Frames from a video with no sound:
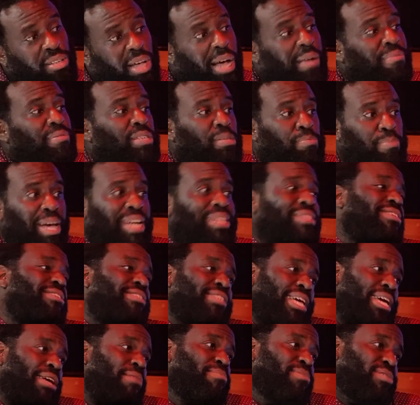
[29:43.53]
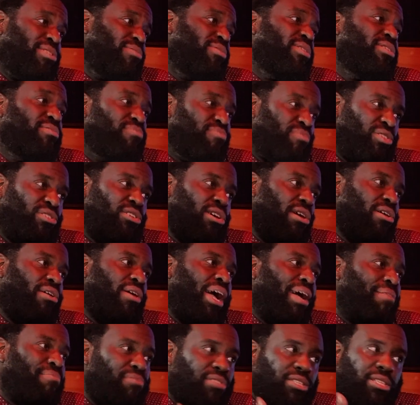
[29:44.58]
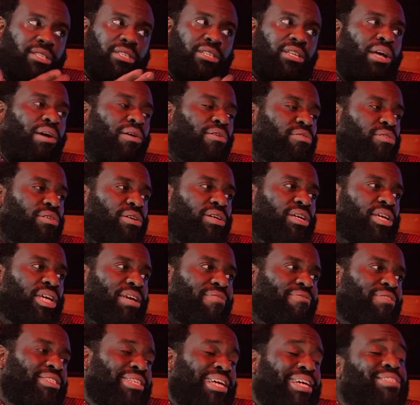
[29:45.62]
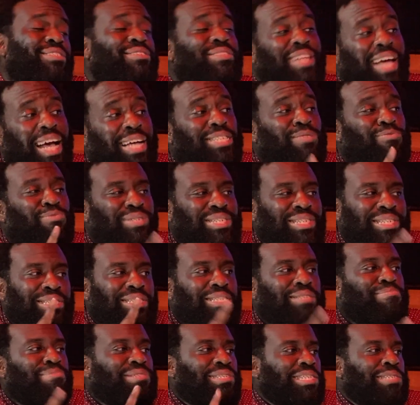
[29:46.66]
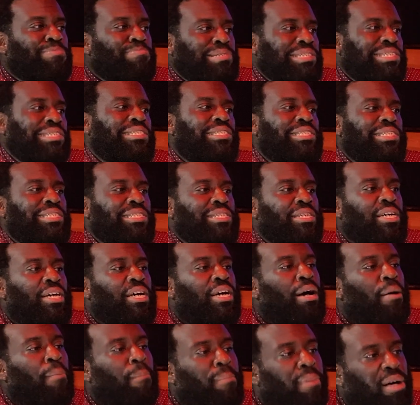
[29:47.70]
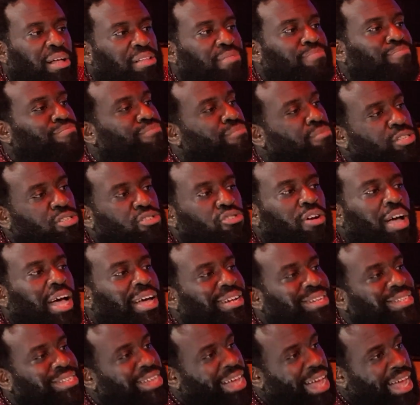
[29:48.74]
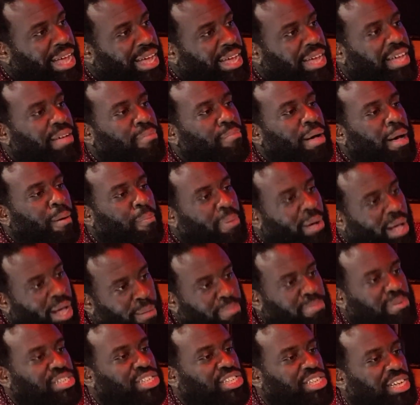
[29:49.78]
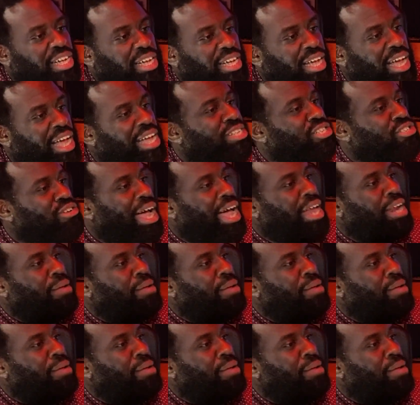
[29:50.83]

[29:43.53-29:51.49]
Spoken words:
I respect the same in return. Give and take. So that's what gets me spicy. Mother was trying to take my publishing and try to